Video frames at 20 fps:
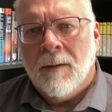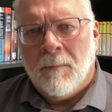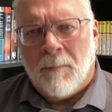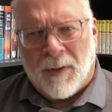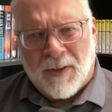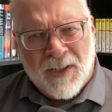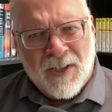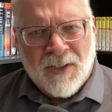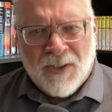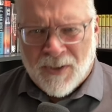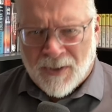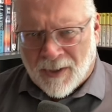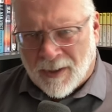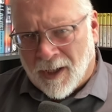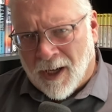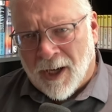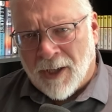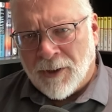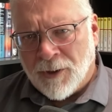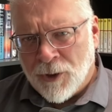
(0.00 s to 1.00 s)
but this is an
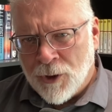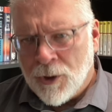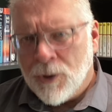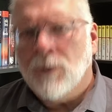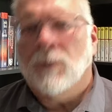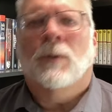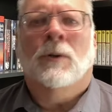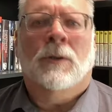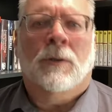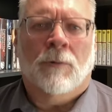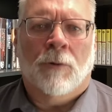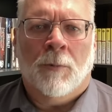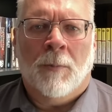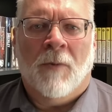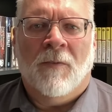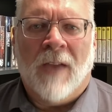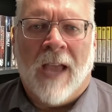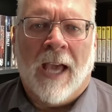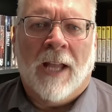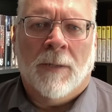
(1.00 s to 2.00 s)
unusual group
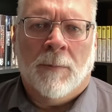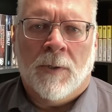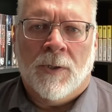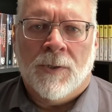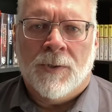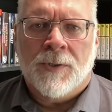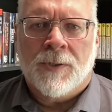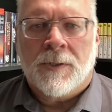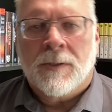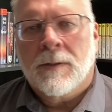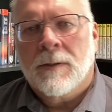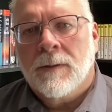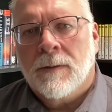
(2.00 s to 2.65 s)
of animals.